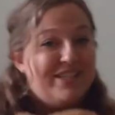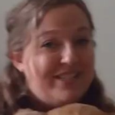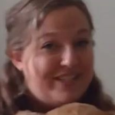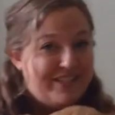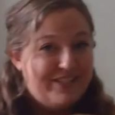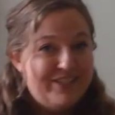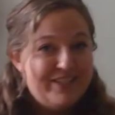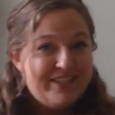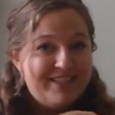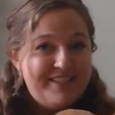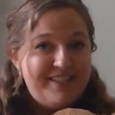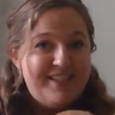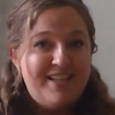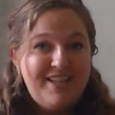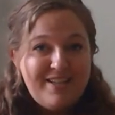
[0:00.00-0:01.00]

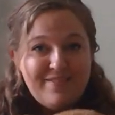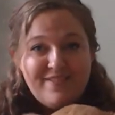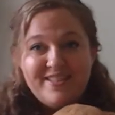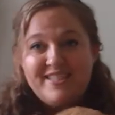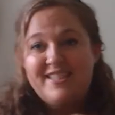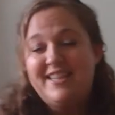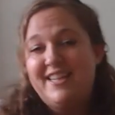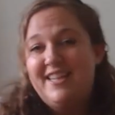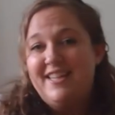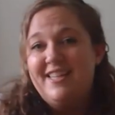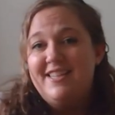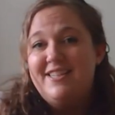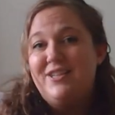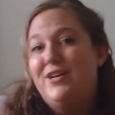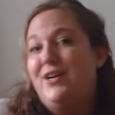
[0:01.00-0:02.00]
circle of the
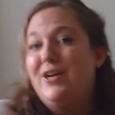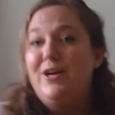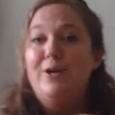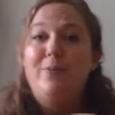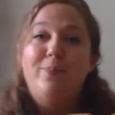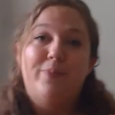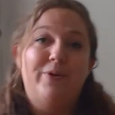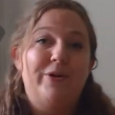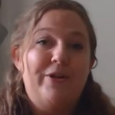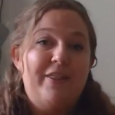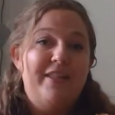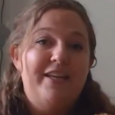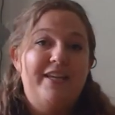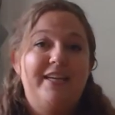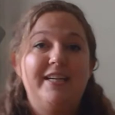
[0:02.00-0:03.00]
sun on
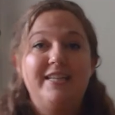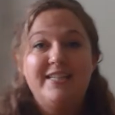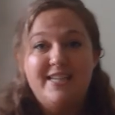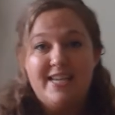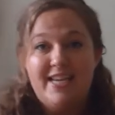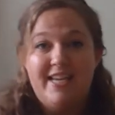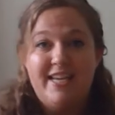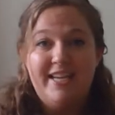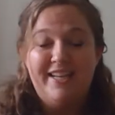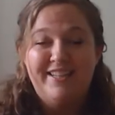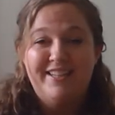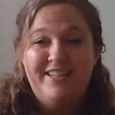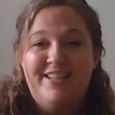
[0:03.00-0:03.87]
birthing day.